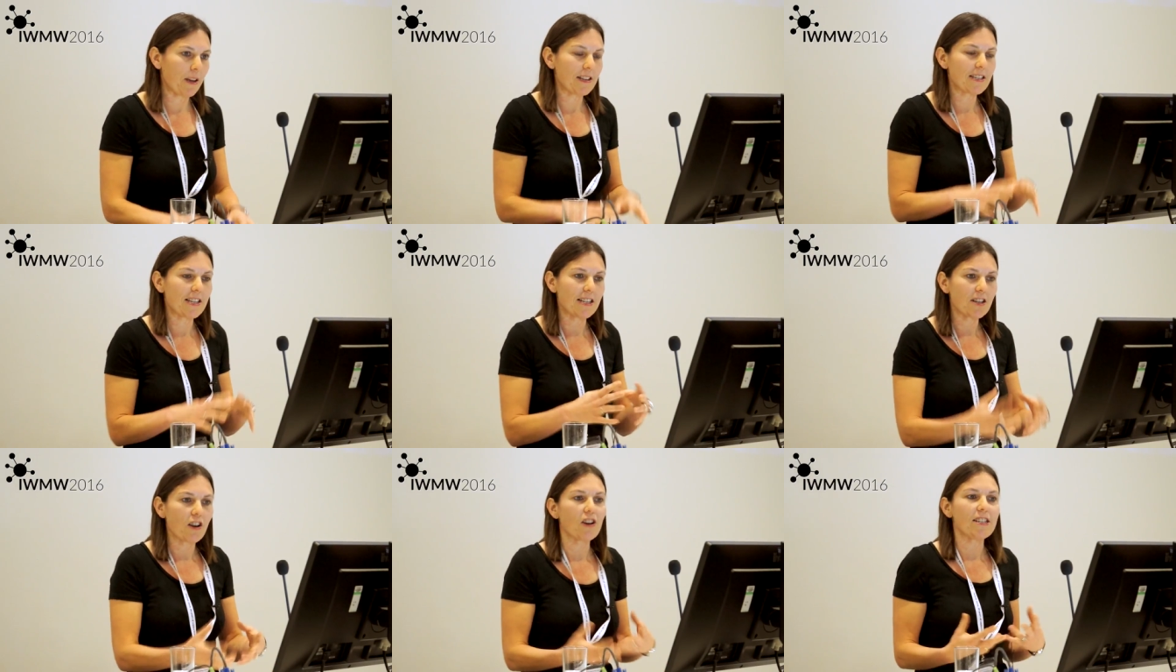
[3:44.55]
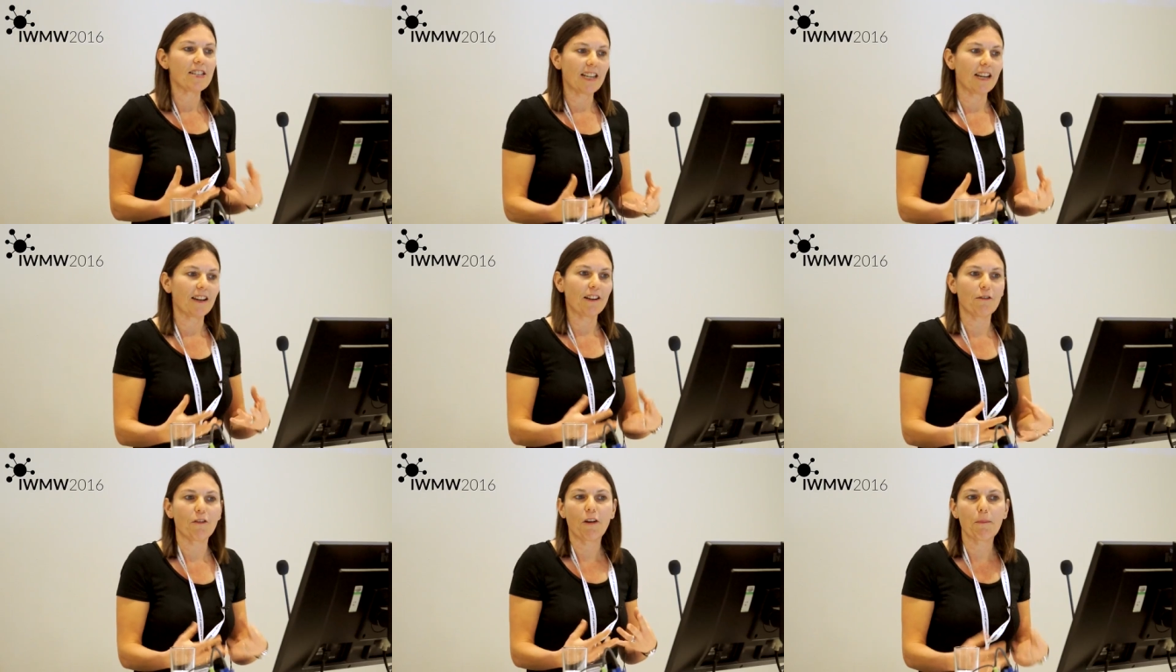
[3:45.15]
It's this
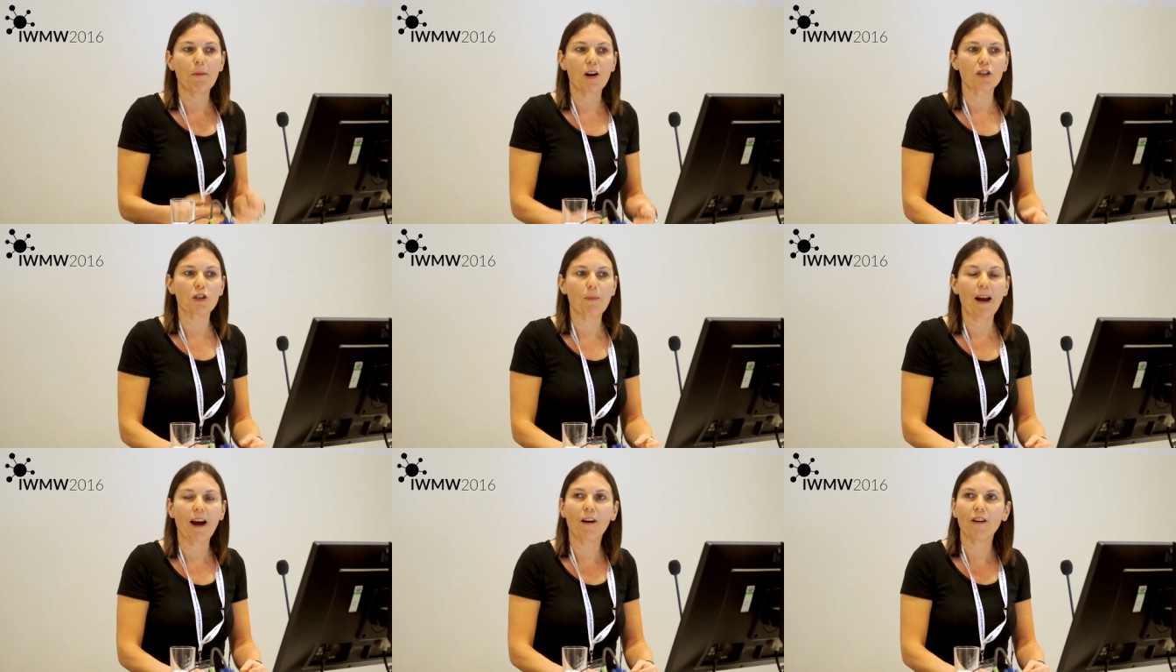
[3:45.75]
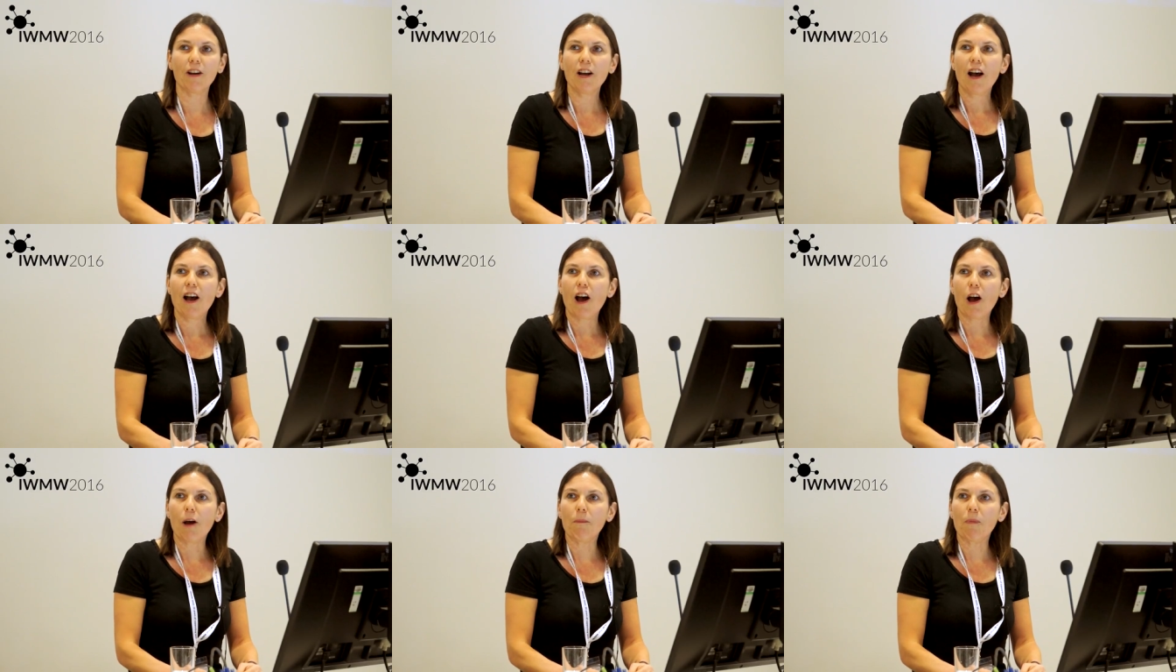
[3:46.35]
idea very much about
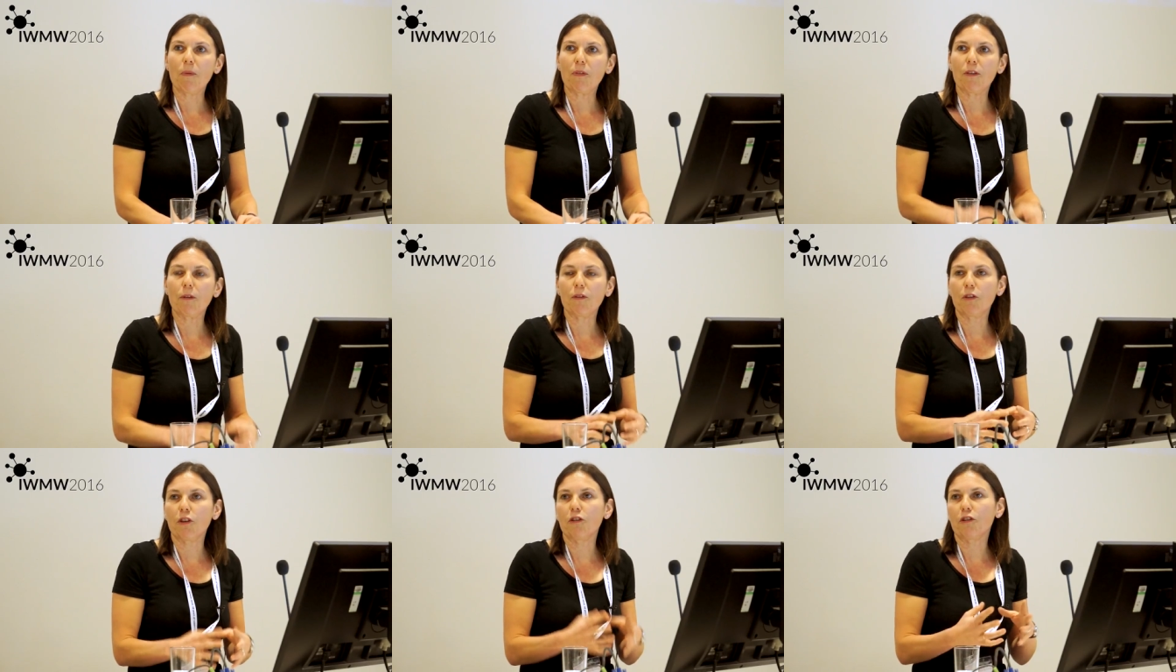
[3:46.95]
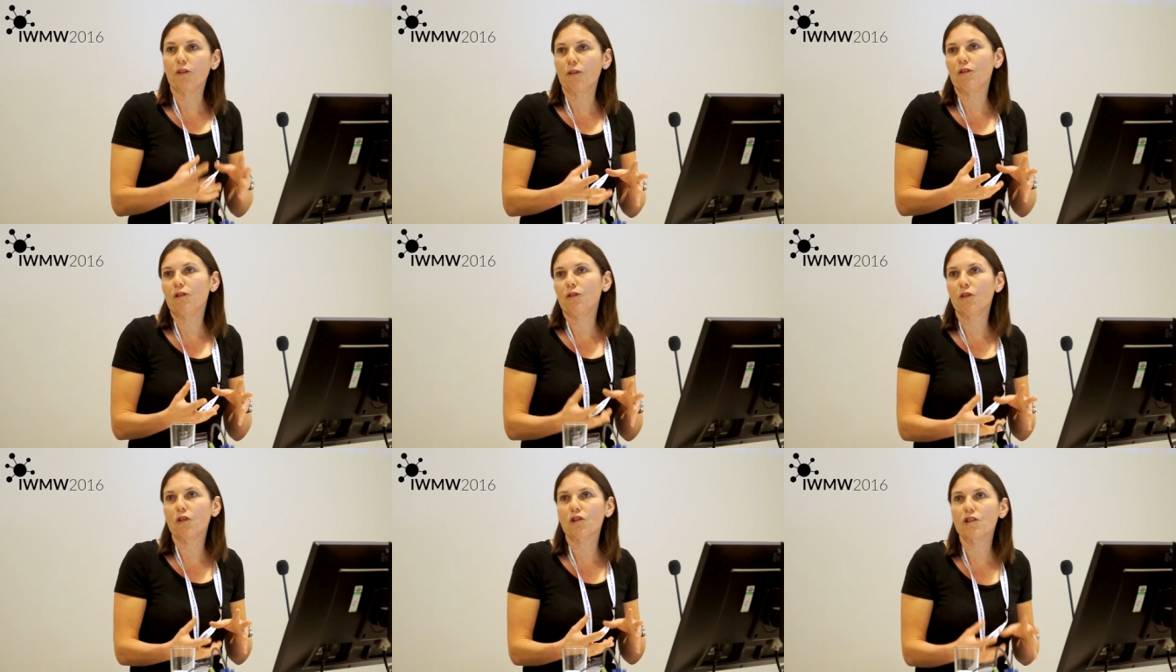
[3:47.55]
um, that, that
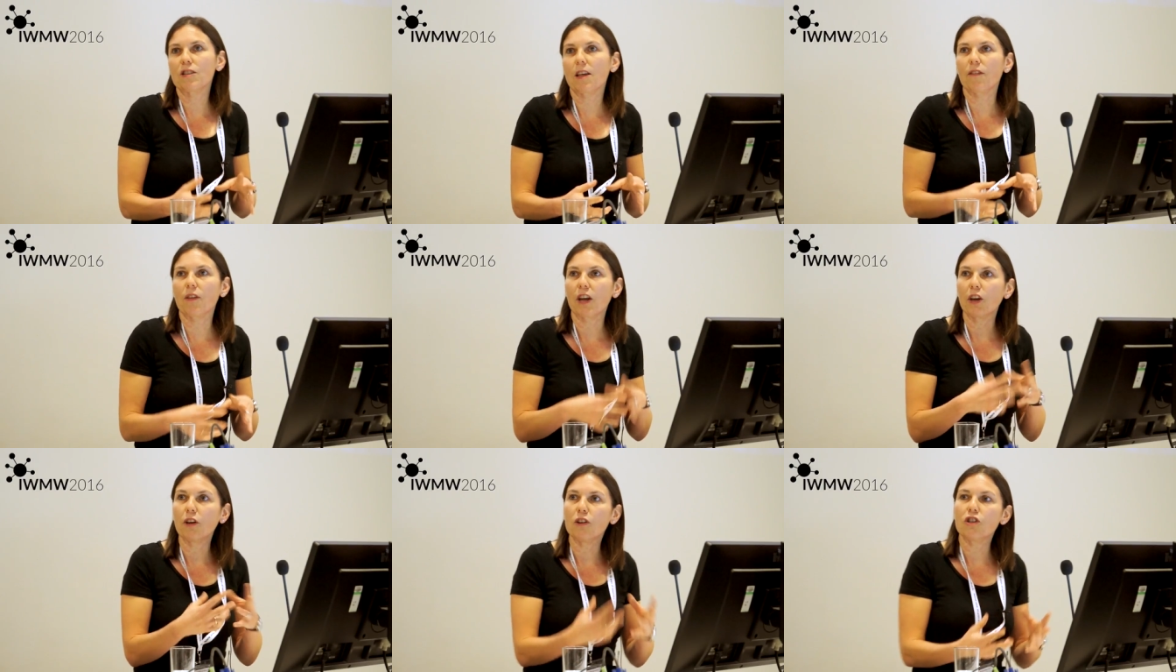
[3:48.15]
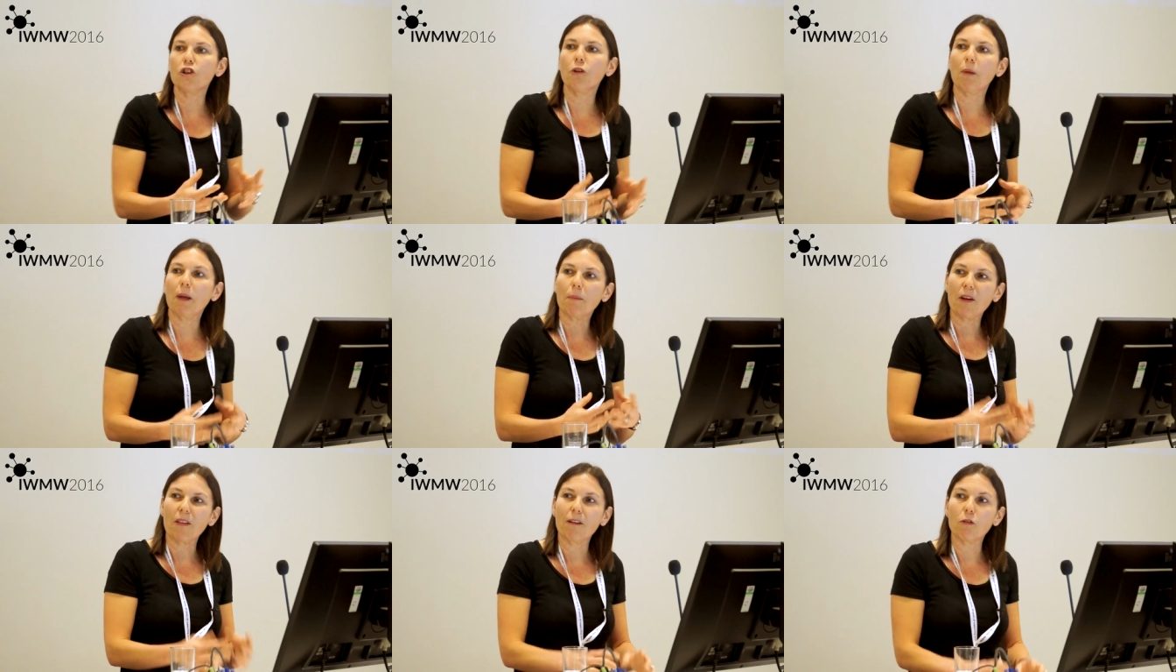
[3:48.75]
not just that they're
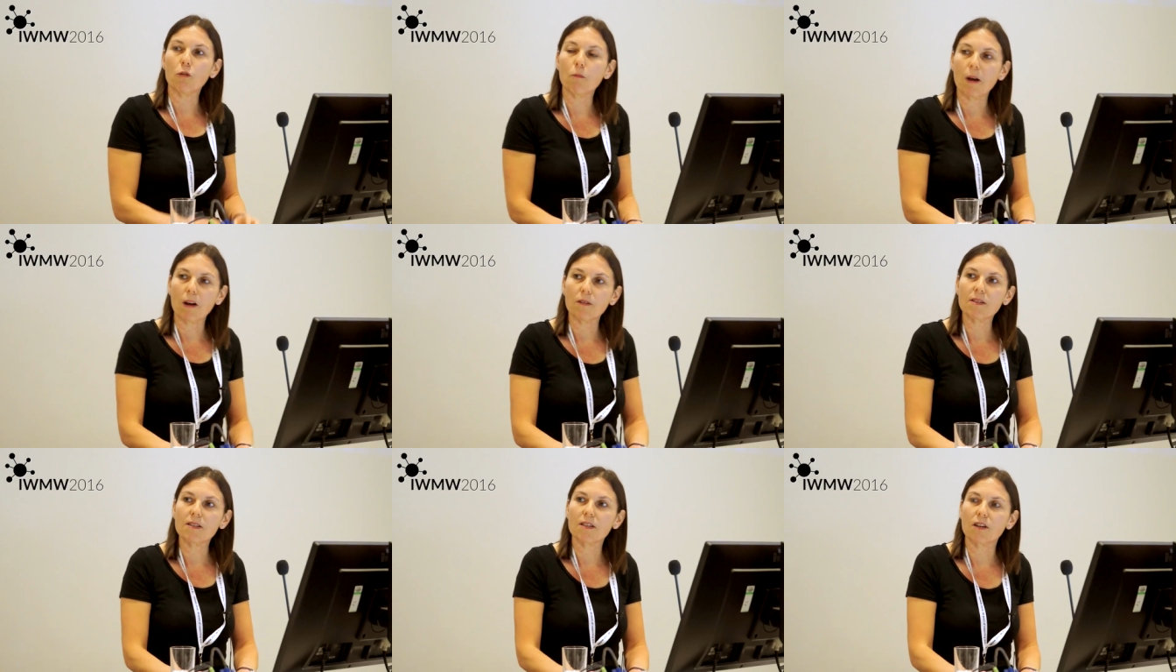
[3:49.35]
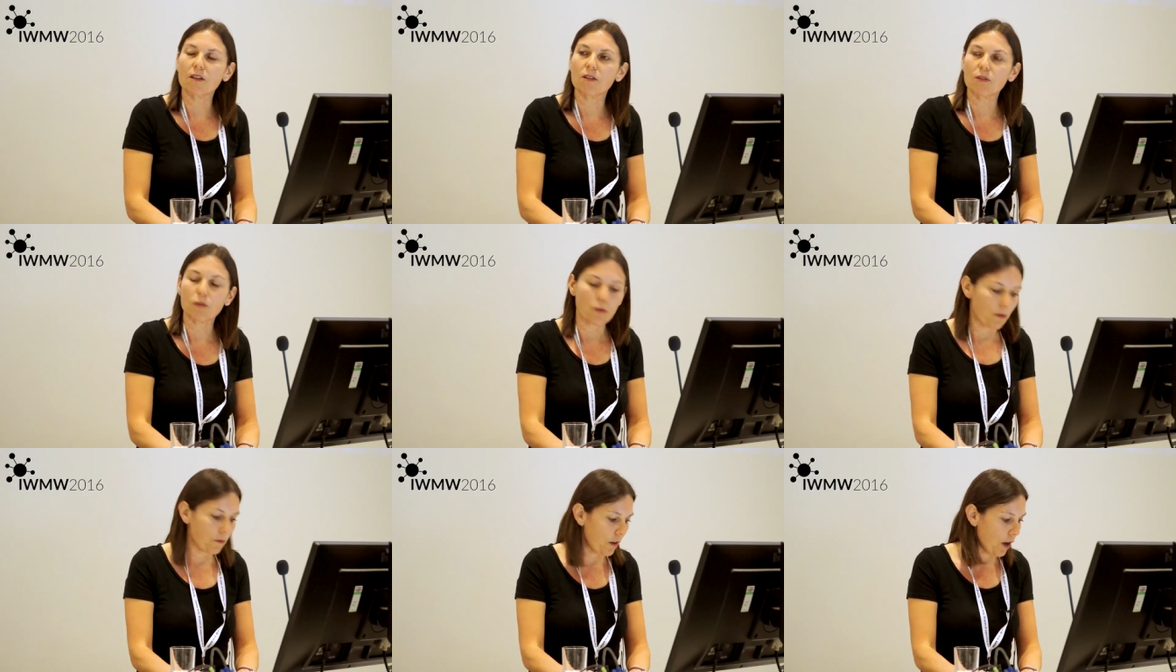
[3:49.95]
consuming, but they're almost as
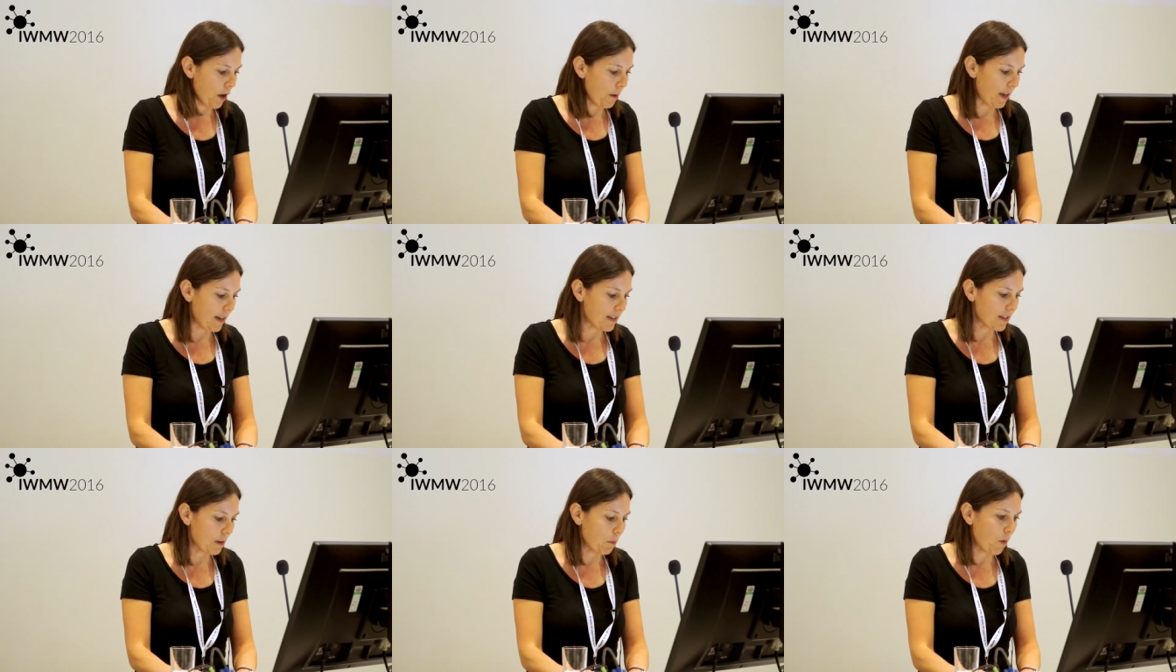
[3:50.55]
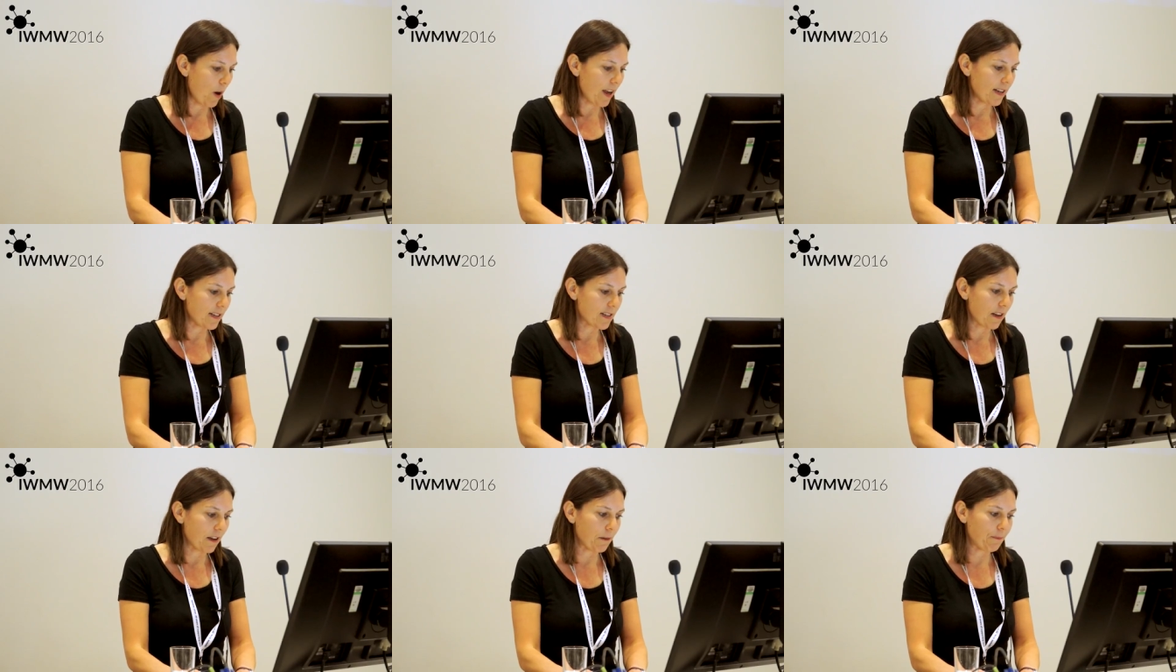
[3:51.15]
sort of uh, in some
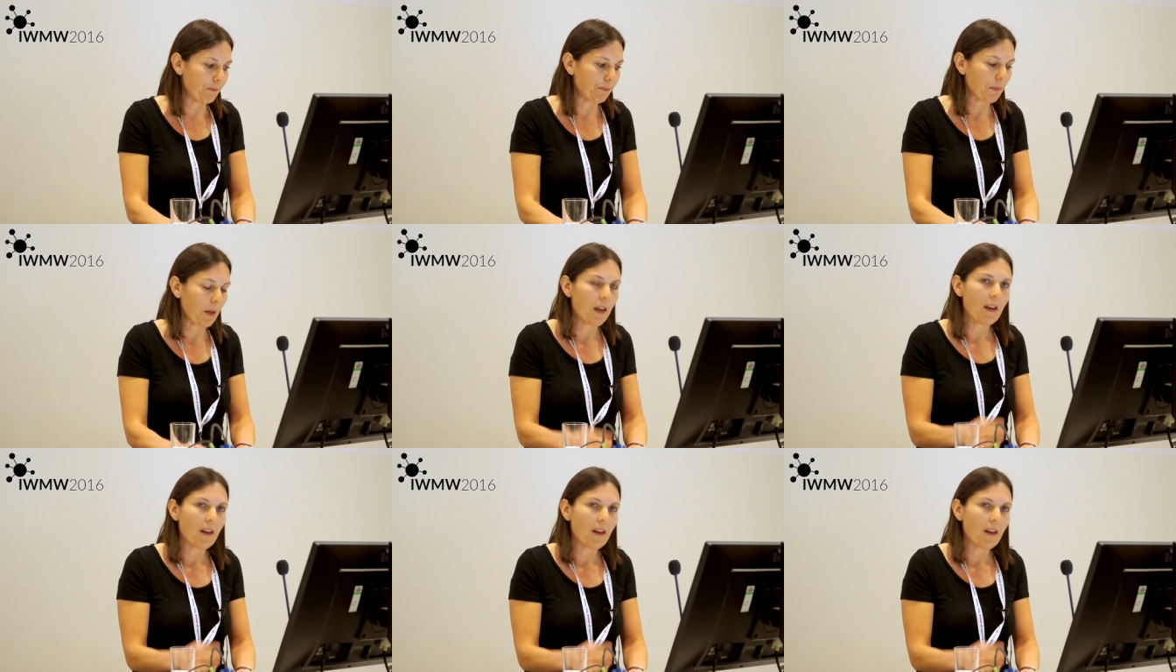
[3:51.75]
ways um,